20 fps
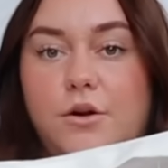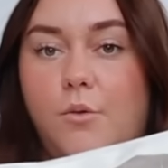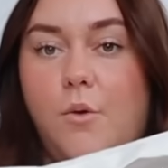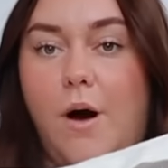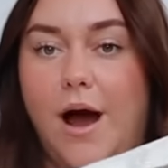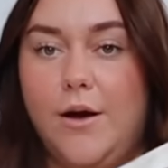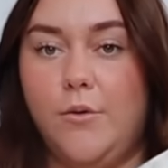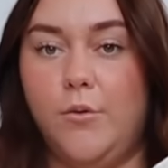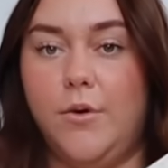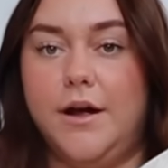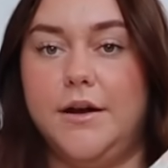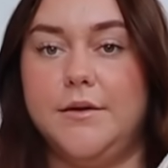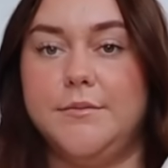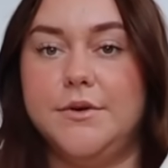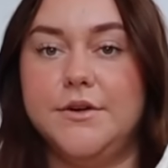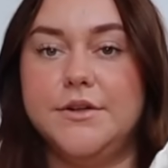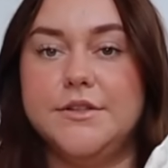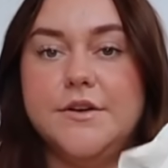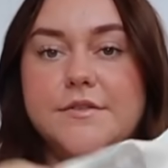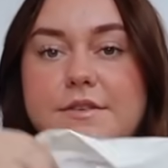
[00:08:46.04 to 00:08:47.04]
a white one
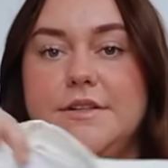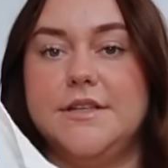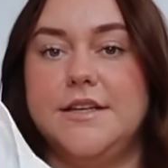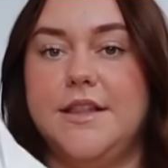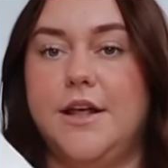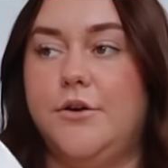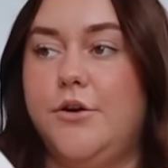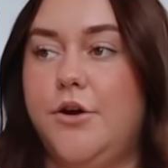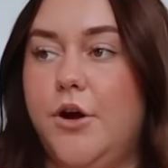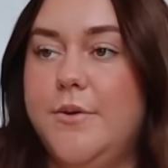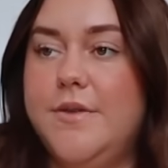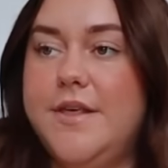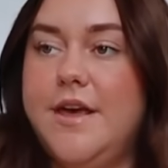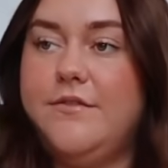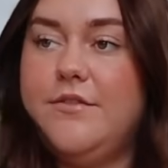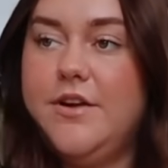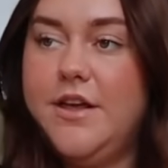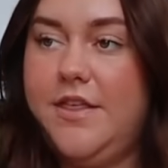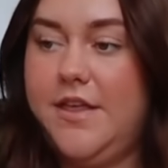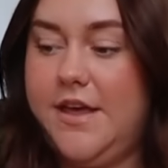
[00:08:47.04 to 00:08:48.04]
because obviously that'll go with
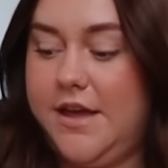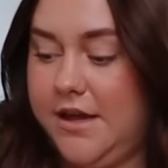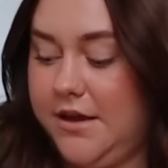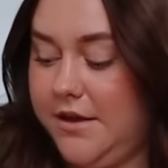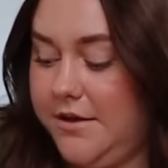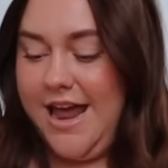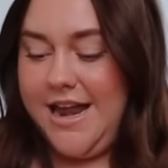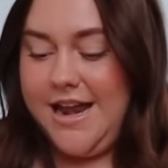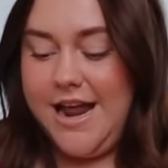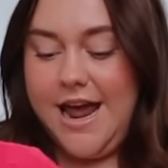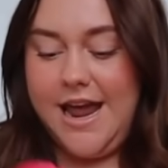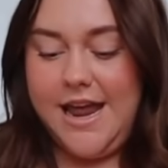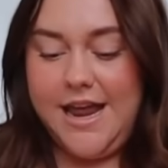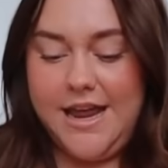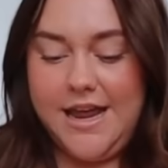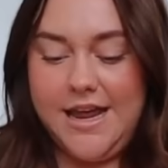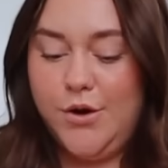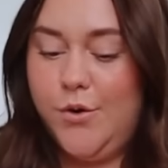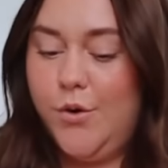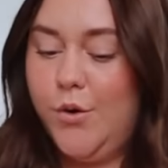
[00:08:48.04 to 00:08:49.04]
everything. And
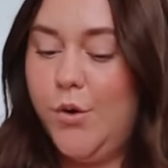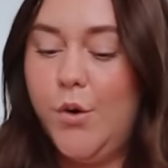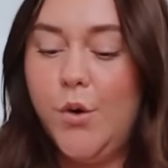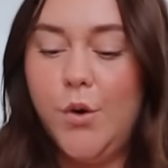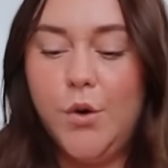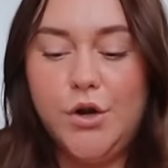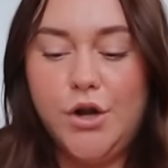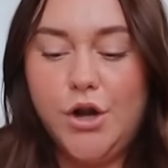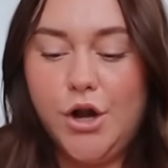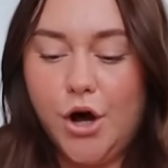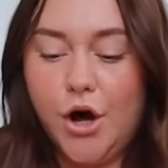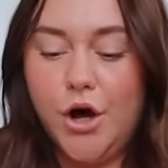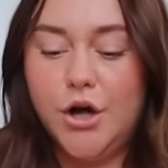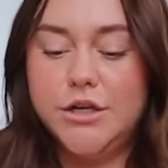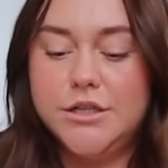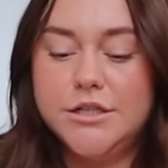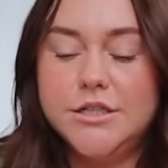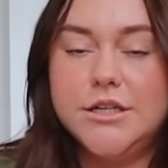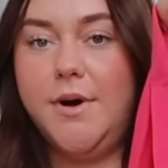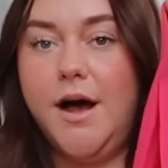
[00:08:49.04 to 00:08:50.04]
I could
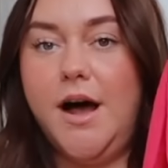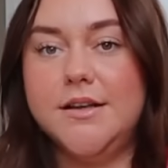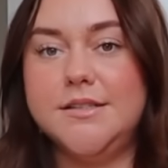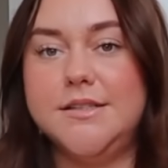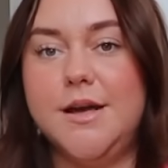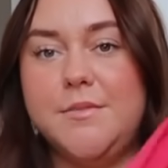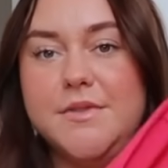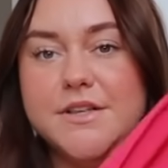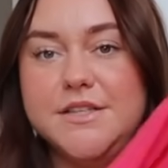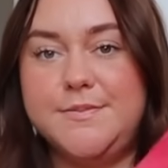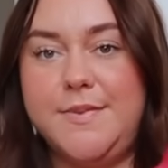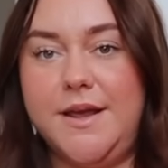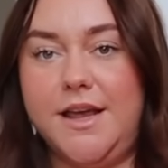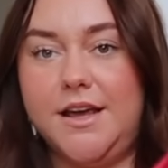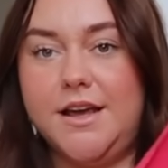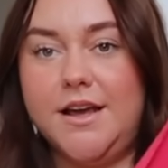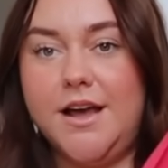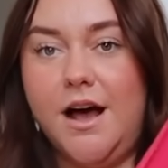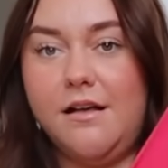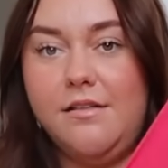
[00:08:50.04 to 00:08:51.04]
not pass up this
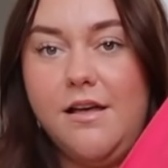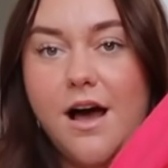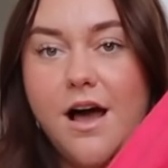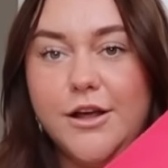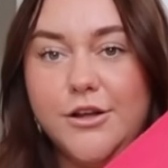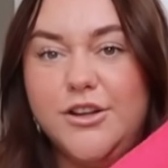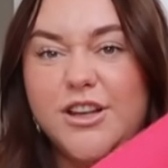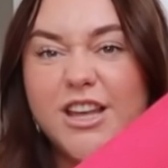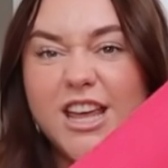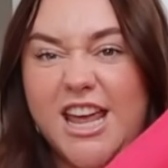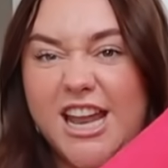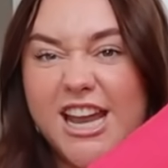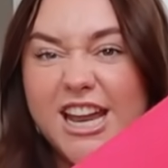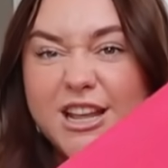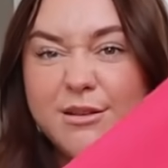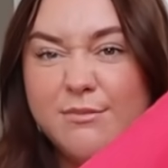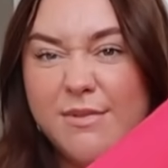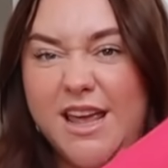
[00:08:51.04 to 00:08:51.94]
pink color. Are you kidding